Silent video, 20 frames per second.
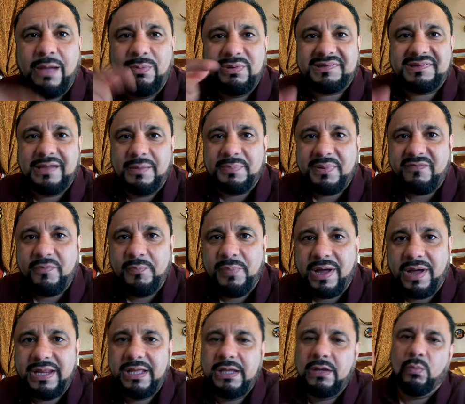what's up
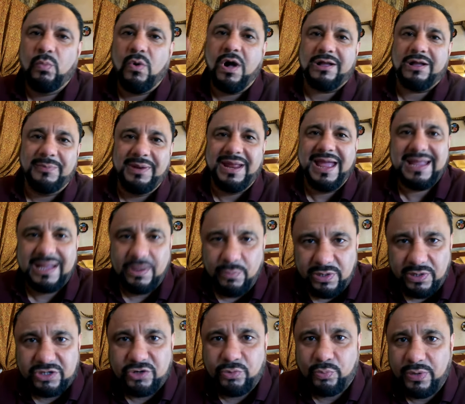everybody? Welcome to Hanging
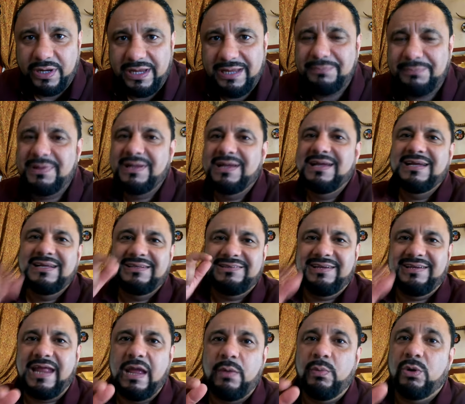with Kareem.
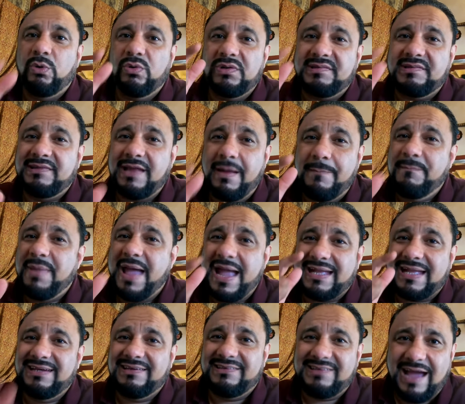Today we're going to step
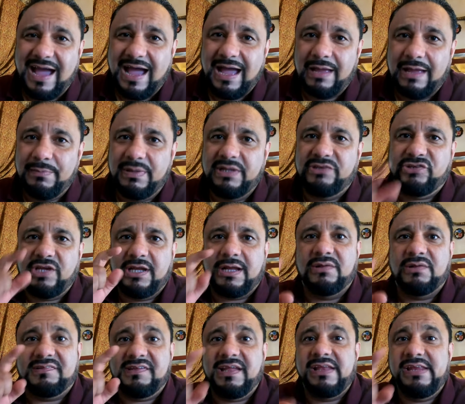back in time and check
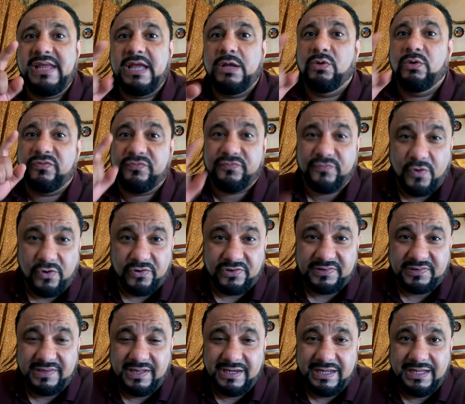out San Diego's
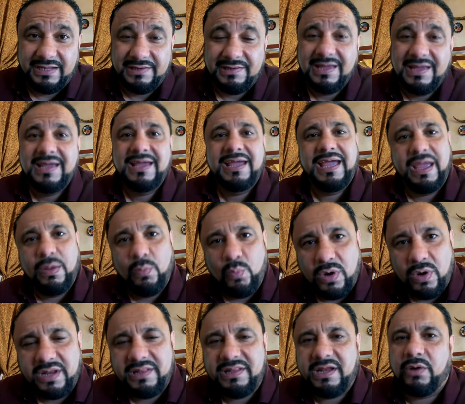first city and
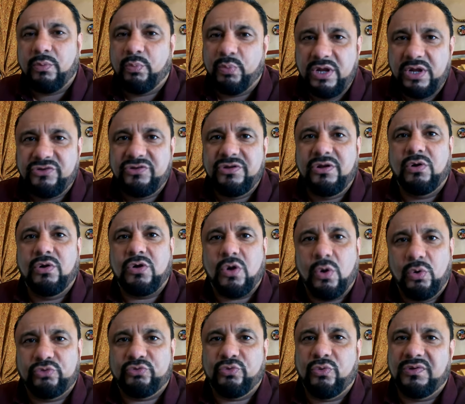one of their original
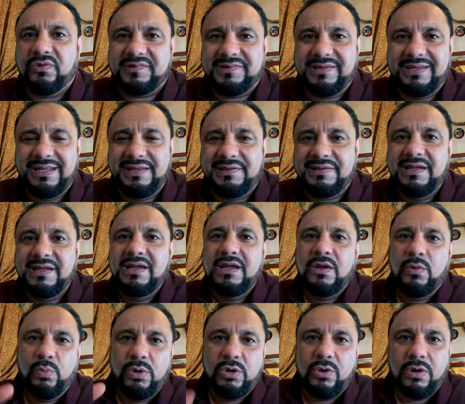cultural cities.
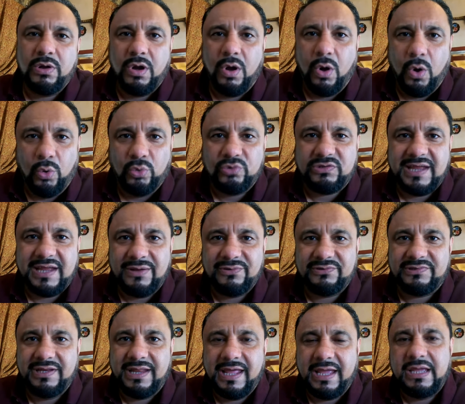We're going to Old Town
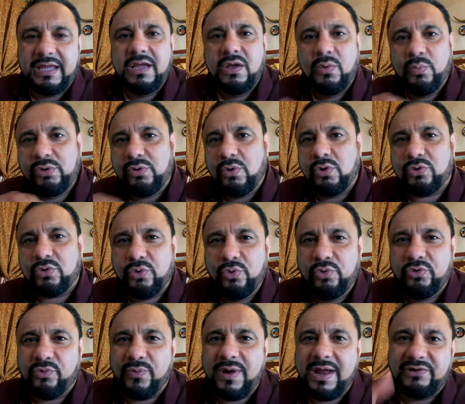today. We're going to
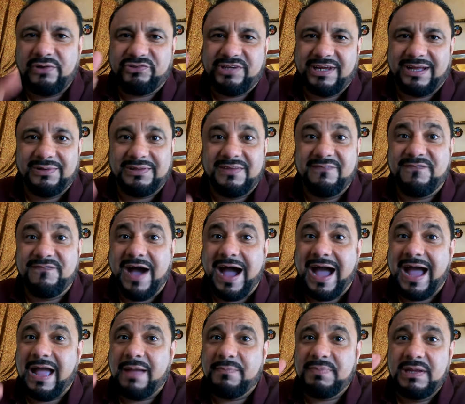cruise around, check out the
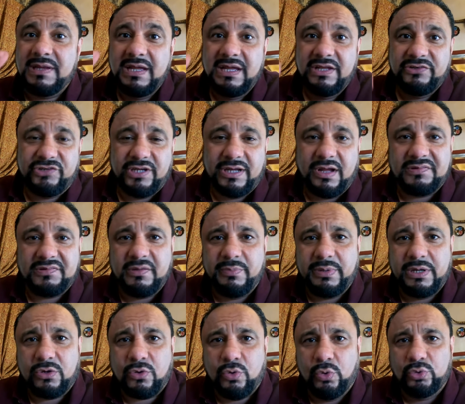vibes, check out some
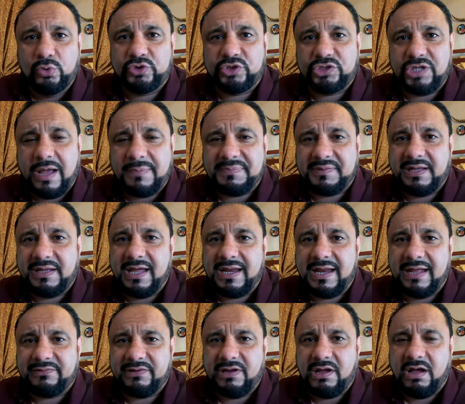of the cool shops they got
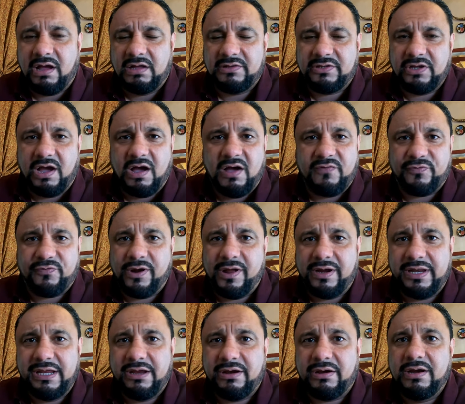out to offer
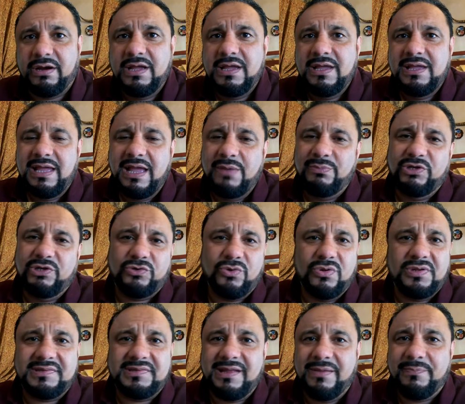out here. And we're just
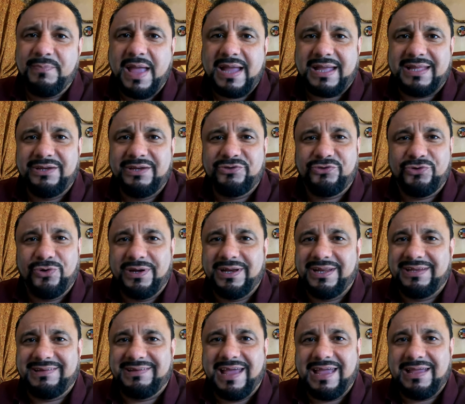going to step back and enjoy
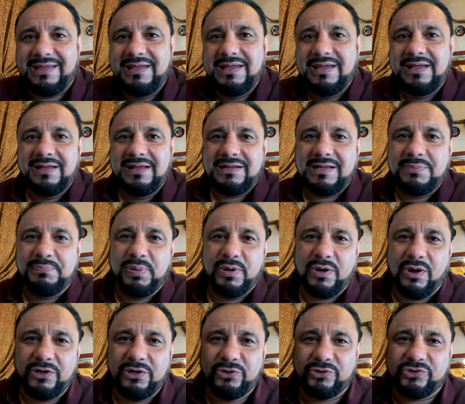the day. Put
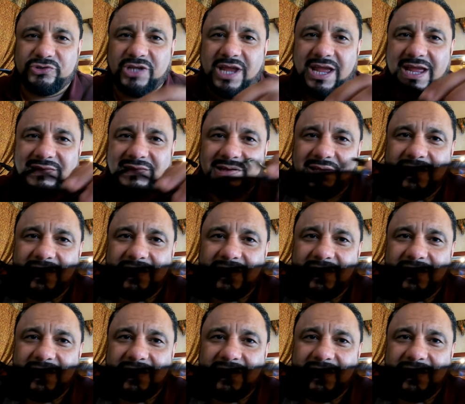on your shades and